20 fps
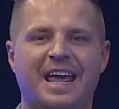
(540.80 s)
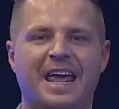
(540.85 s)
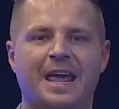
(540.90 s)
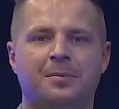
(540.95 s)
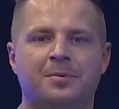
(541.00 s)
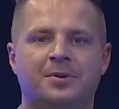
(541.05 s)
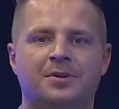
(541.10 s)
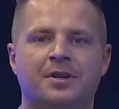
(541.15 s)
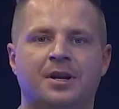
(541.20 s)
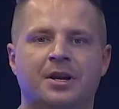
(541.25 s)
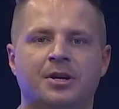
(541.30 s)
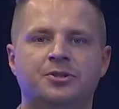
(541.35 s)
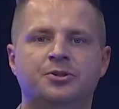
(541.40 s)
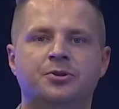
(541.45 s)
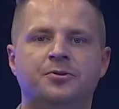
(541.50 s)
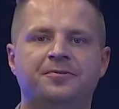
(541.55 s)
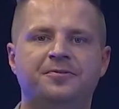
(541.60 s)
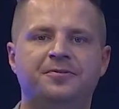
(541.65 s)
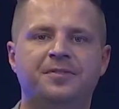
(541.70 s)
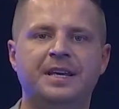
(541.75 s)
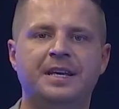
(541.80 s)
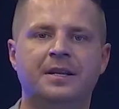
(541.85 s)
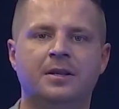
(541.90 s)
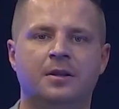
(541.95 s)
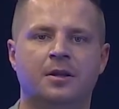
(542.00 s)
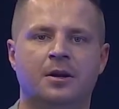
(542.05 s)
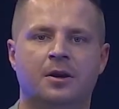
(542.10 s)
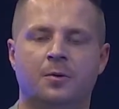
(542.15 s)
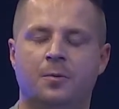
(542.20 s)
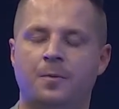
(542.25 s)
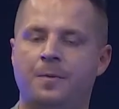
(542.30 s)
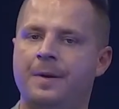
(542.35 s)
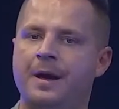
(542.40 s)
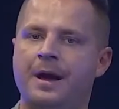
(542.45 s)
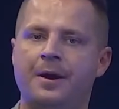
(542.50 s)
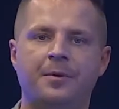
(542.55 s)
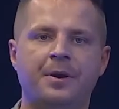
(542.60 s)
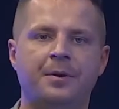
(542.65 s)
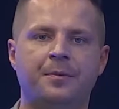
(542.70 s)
able to feel very,